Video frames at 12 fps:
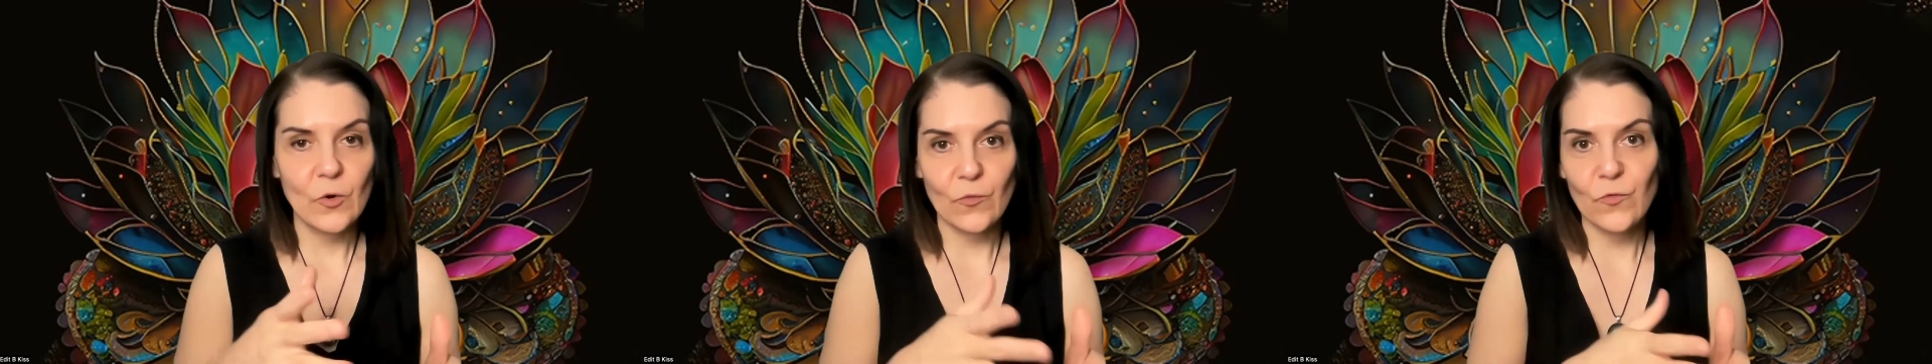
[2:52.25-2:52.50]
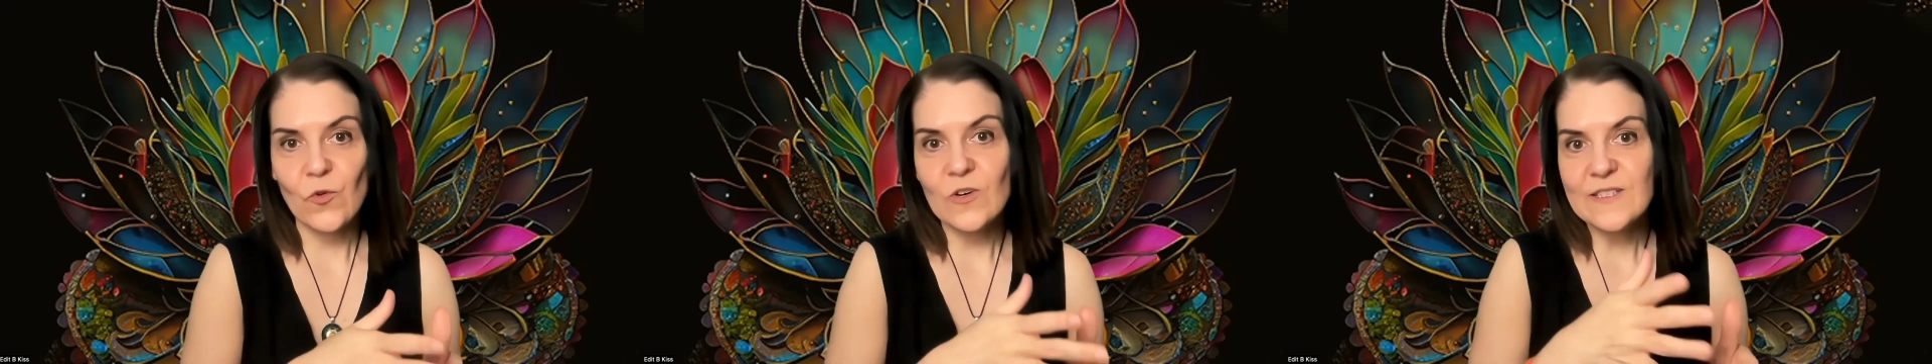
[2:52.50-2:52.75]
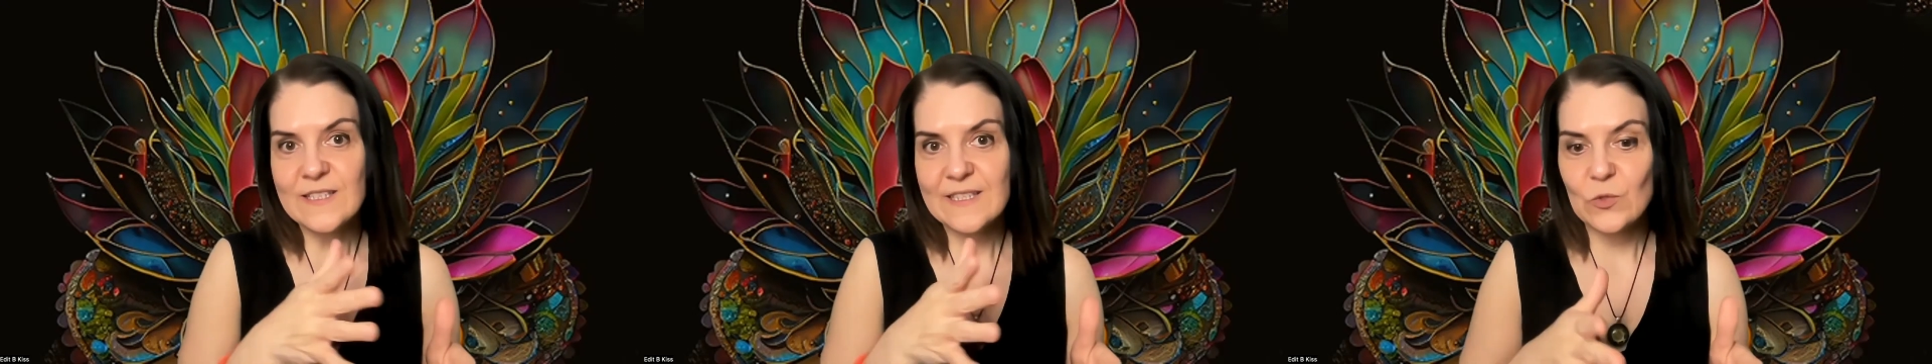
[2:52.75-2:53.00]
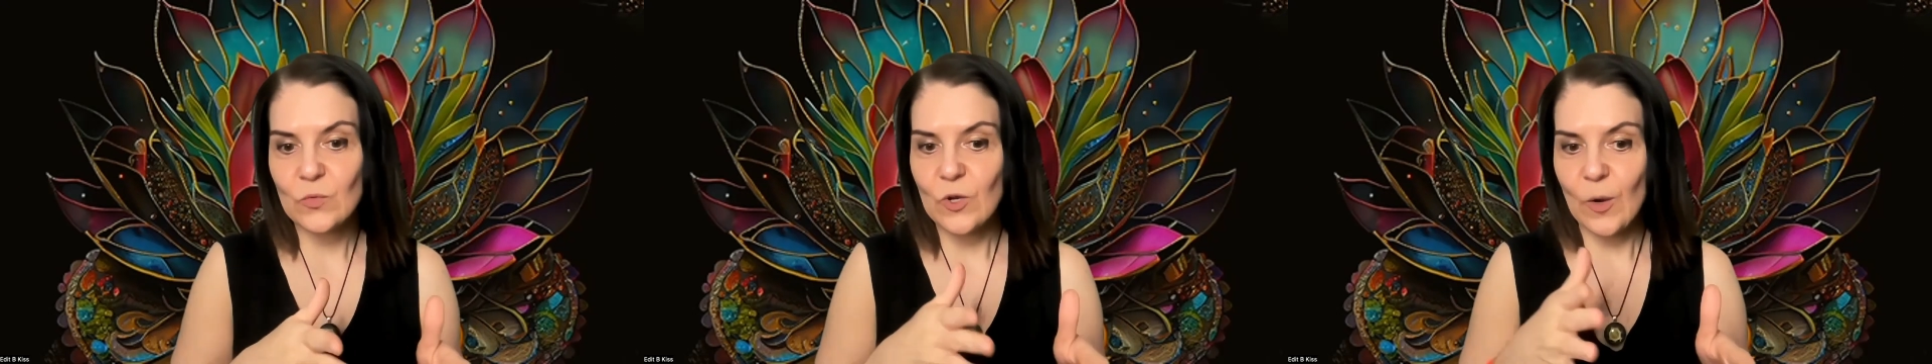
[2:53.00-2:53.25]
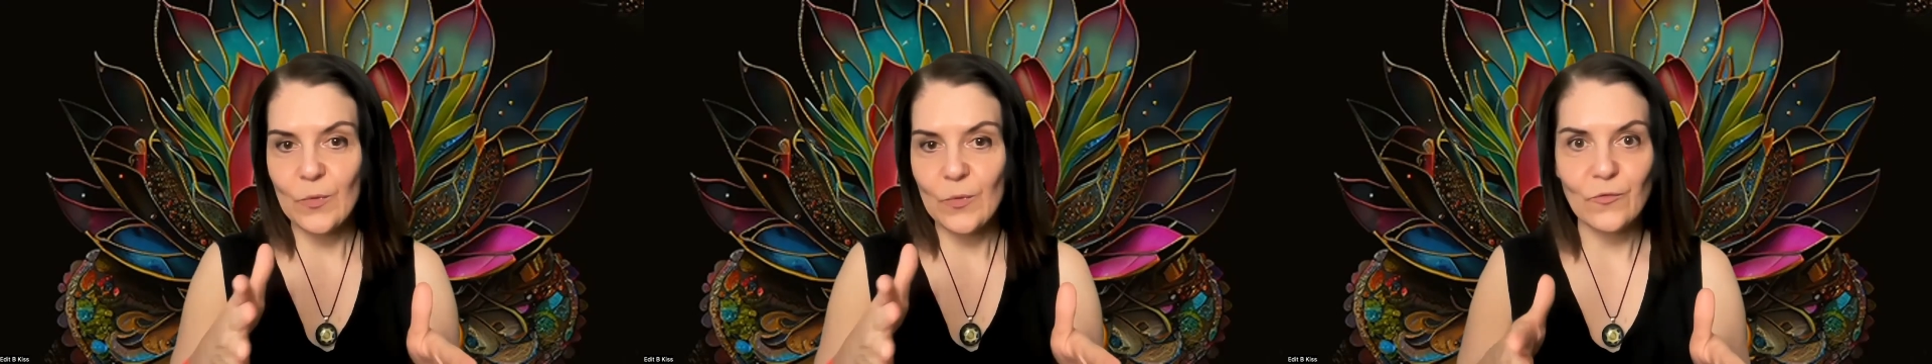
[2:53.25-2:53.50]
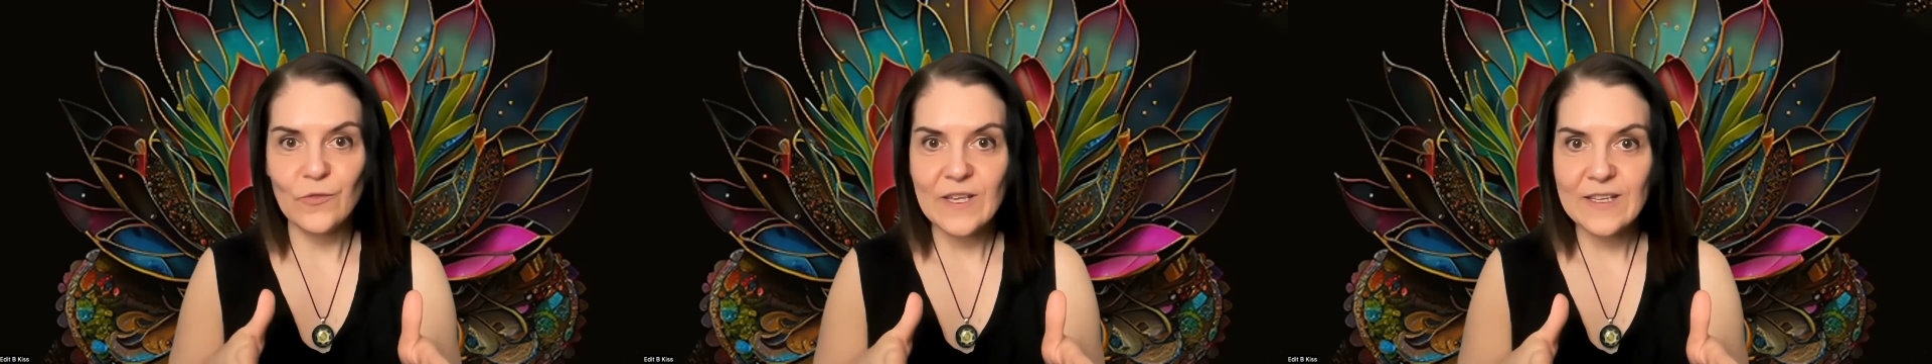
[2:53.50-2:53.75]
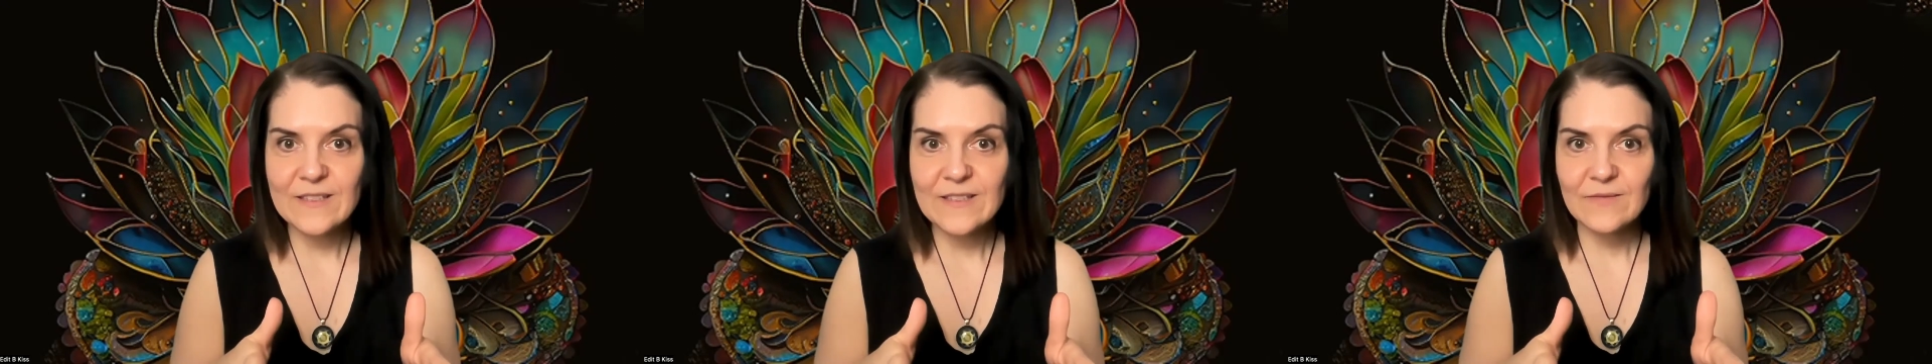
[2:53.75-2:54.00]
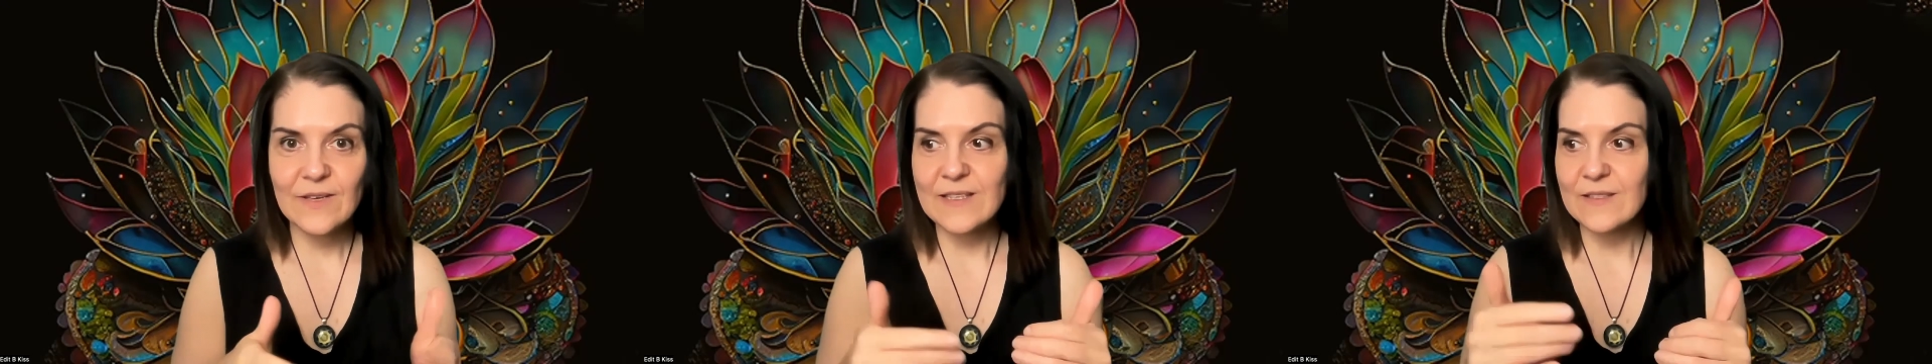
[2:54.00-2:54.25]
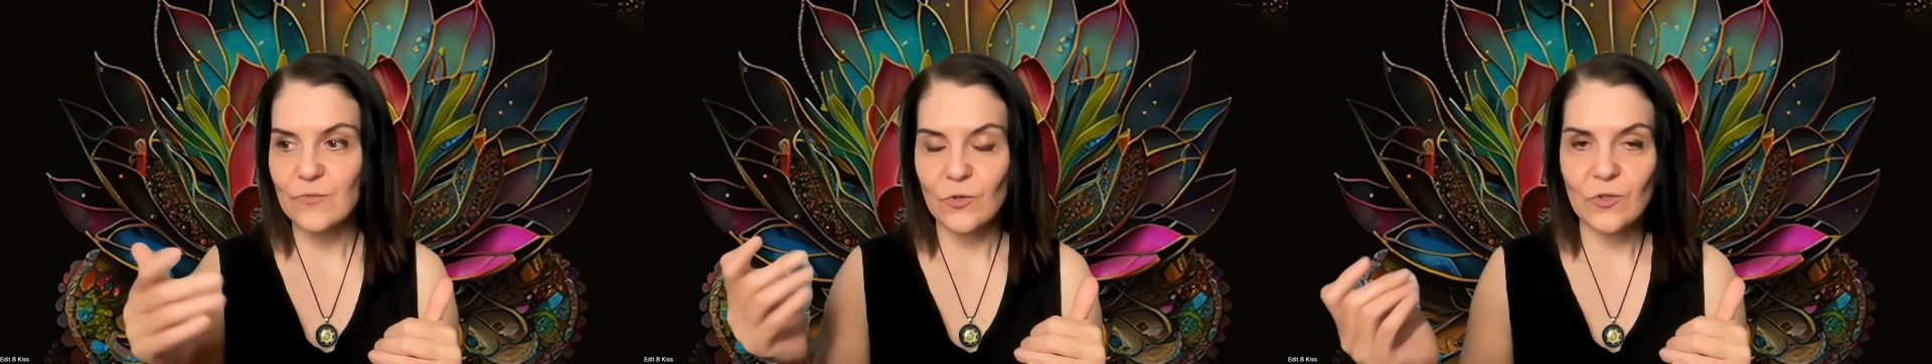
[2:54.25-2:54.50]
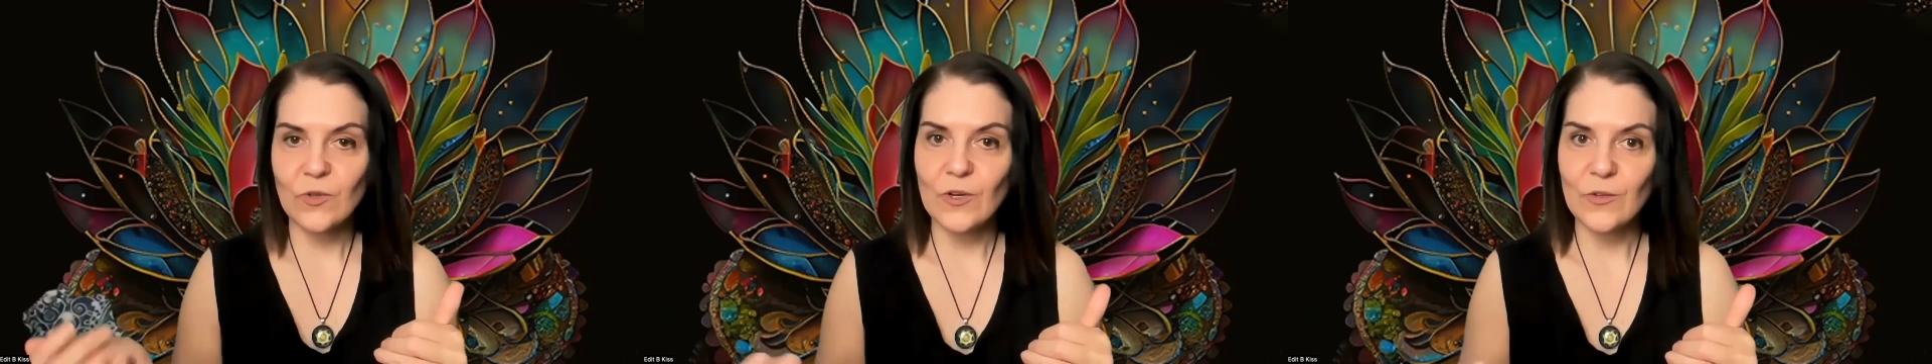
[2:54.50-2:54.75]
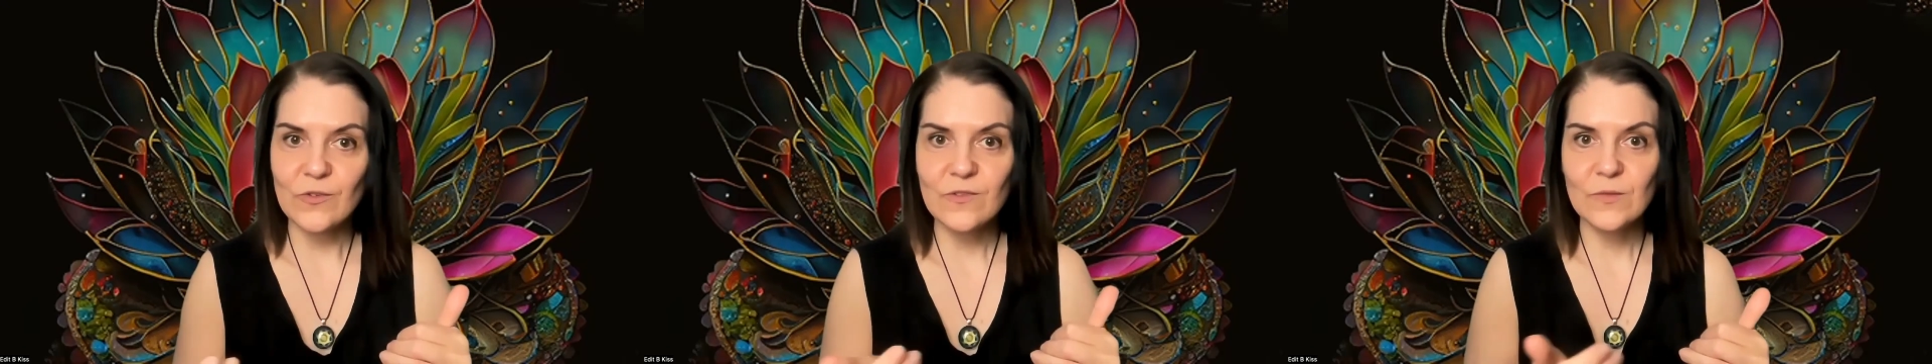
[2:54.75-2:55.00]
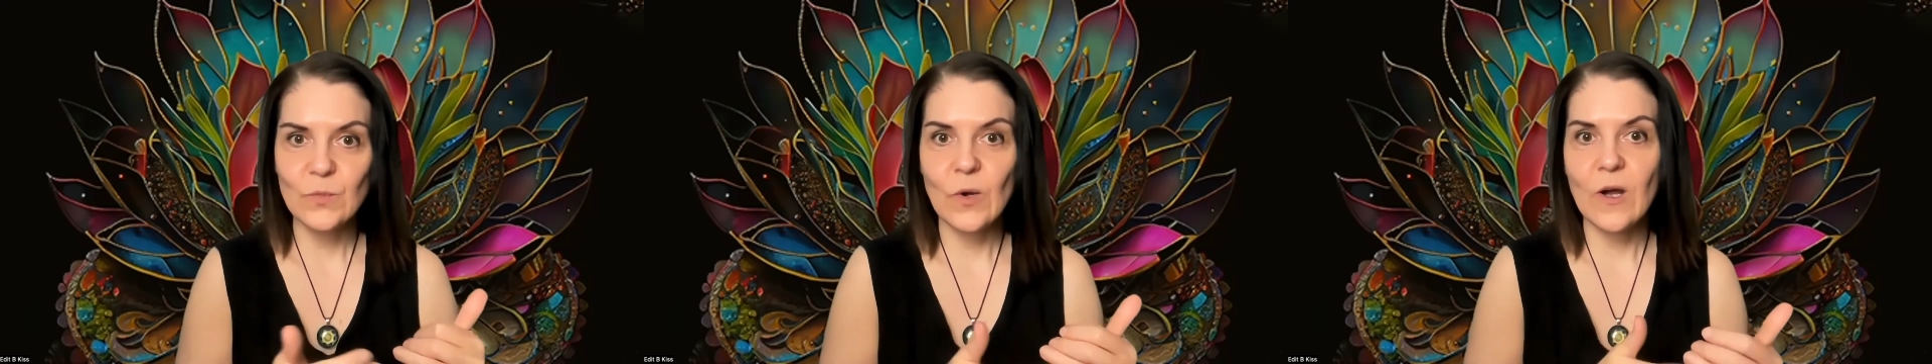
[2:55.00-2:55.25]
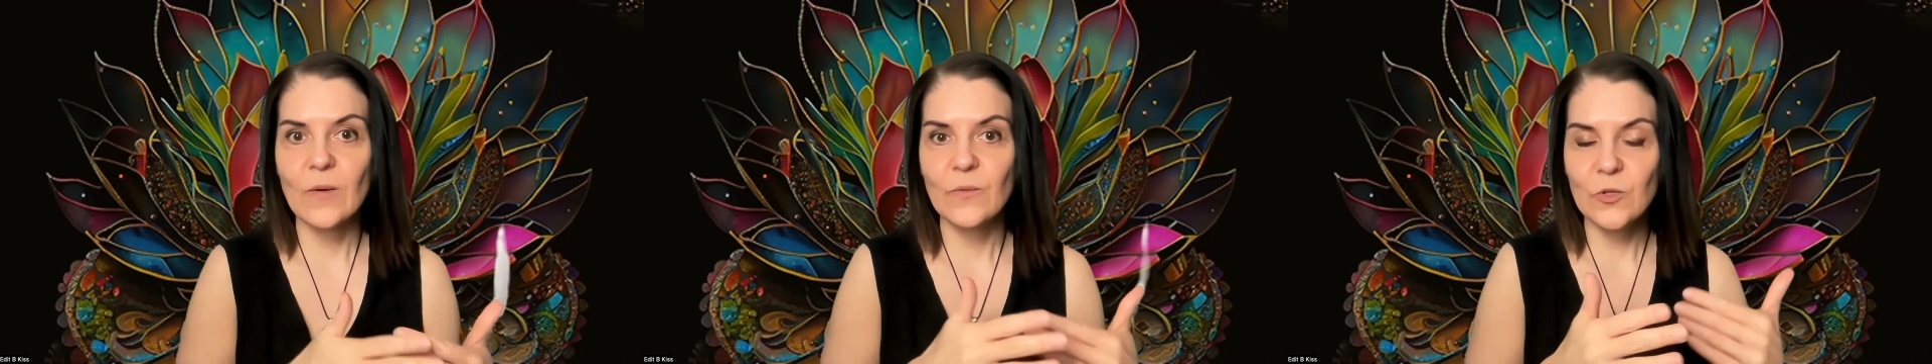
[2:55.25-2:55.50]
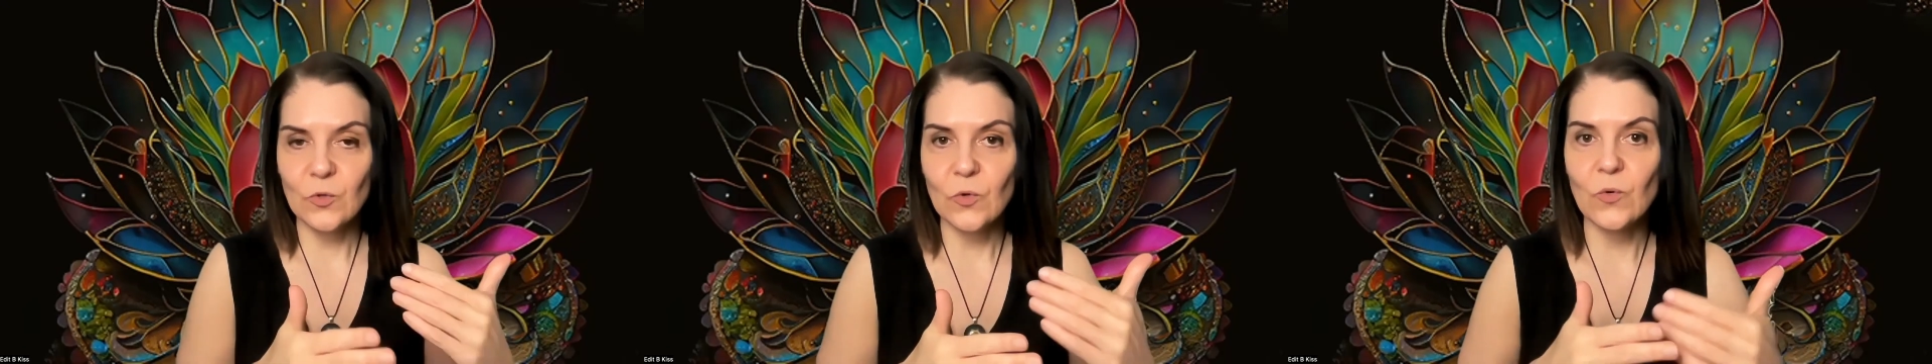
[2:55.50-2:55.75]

Of course, it took a couple of weeks as for the others, but,